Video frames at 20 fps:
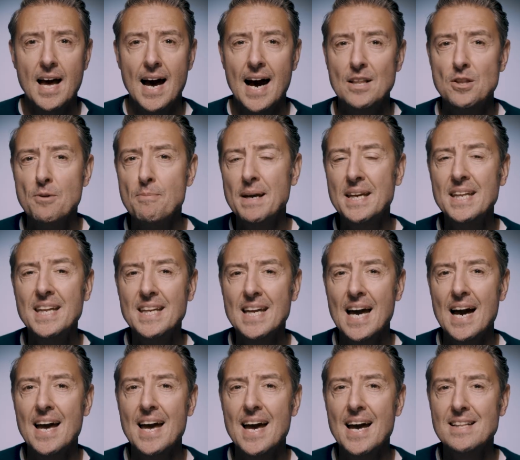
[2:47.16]
At the beginning
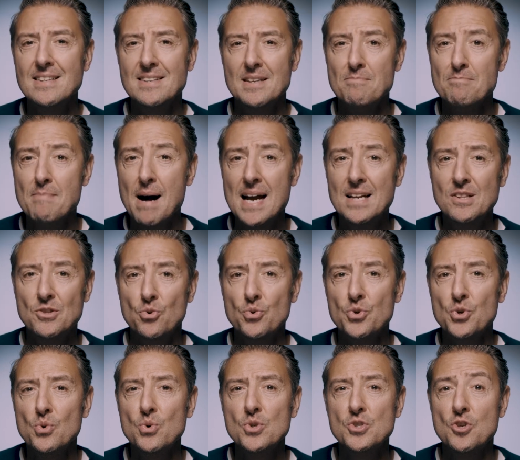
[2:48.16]
I had in mind to
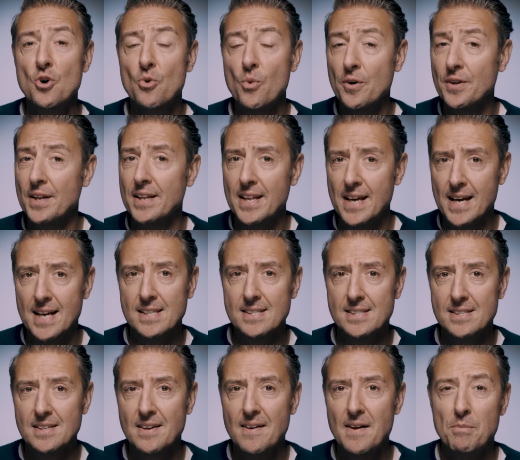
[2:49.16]
use the Ronin
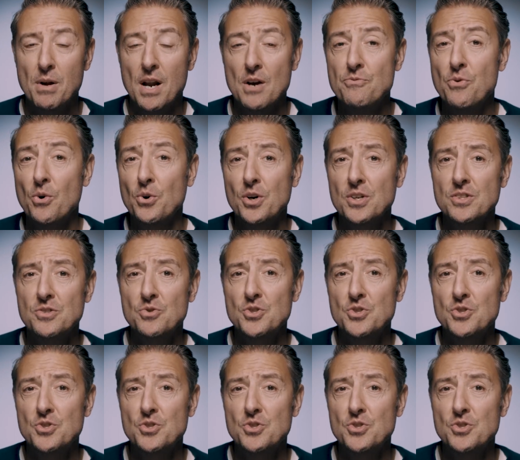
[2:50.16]
S, but I forgot